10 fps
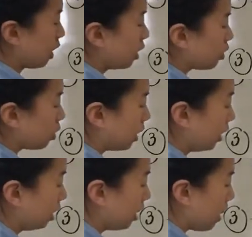So
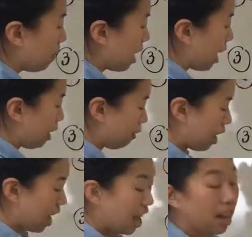here I'm gonna have
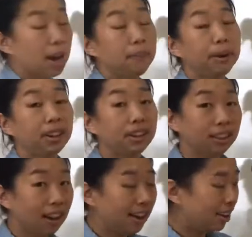a
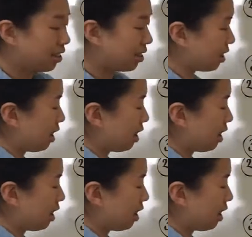plus